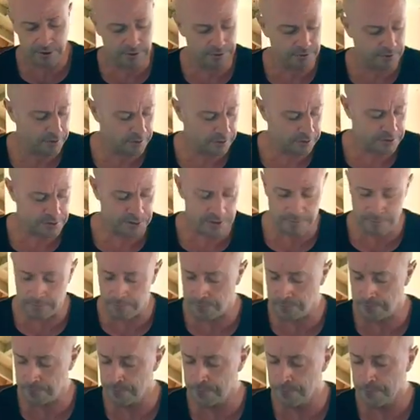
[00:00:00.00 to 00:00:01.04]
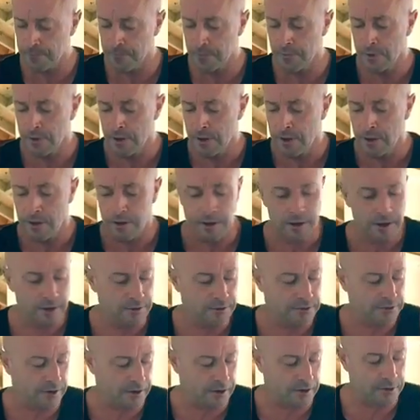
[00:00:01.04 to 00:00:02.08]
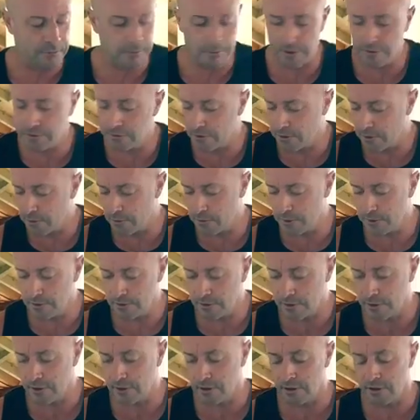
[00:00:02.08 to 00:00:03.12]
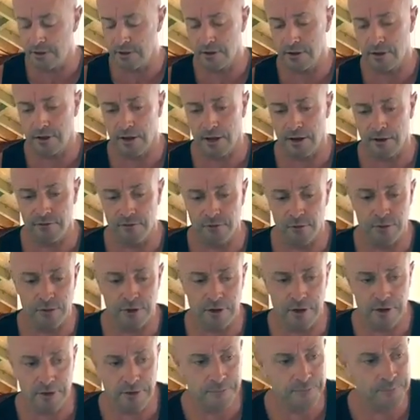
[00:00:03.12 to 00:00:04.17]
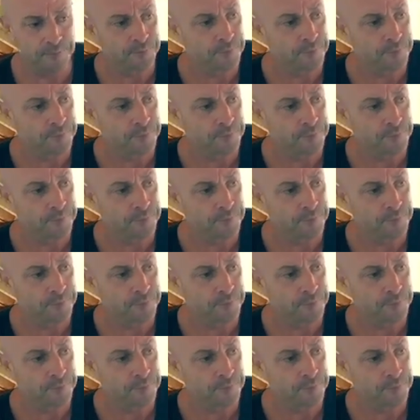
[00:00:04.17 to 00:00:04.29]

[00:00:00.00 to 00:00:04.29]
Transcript: He's got a gym in Sacramento in California